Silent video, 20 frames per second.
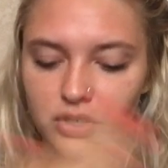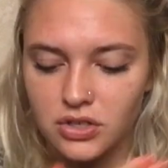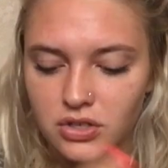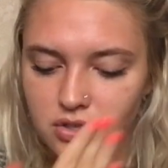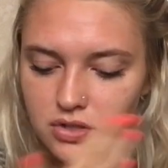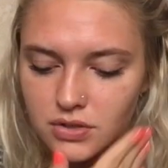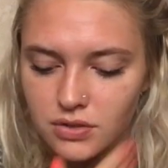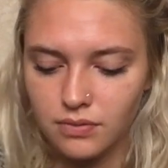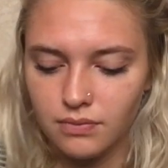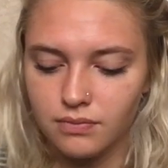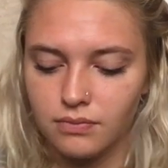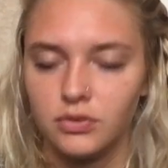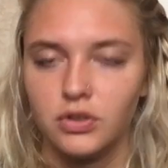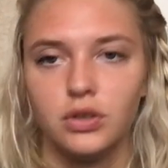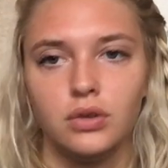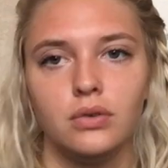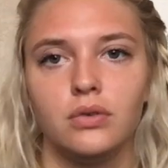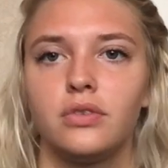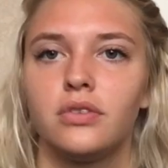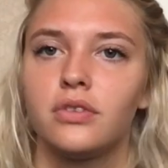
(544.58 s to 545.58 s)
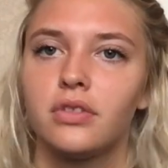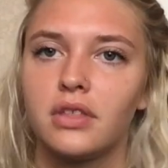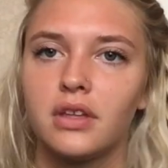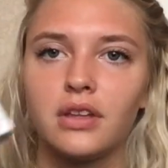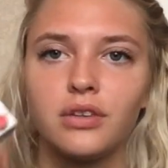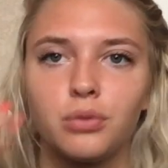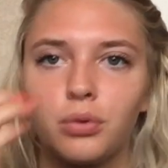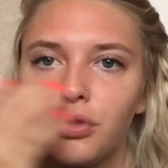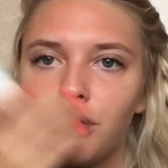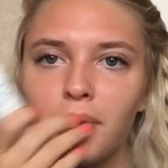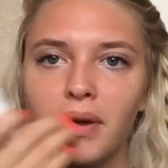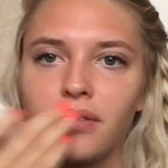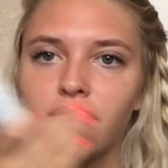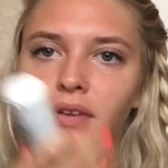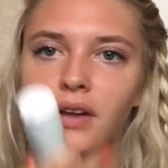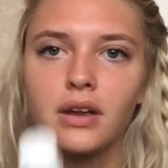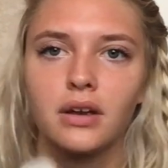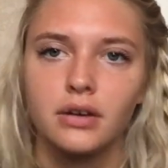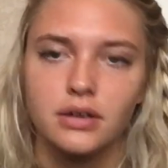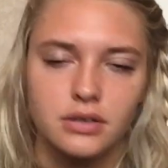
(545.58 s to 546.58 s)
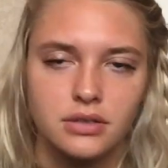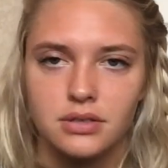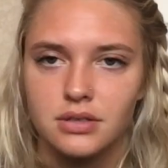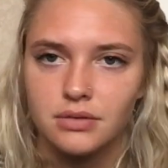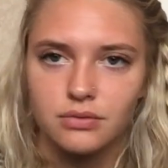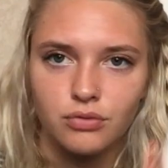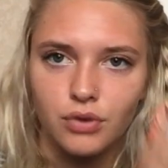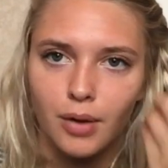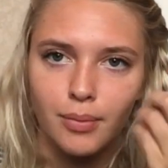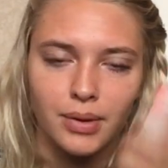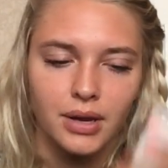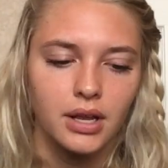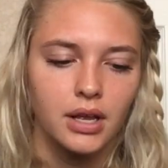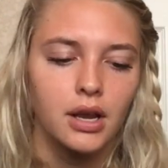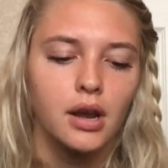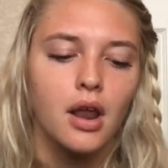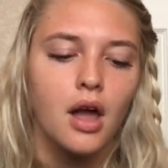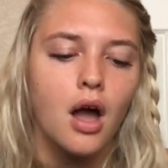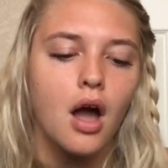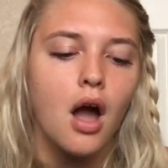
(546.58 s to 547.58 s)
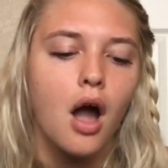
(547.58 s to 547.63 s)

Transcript: just use this with my fingers and rub it in.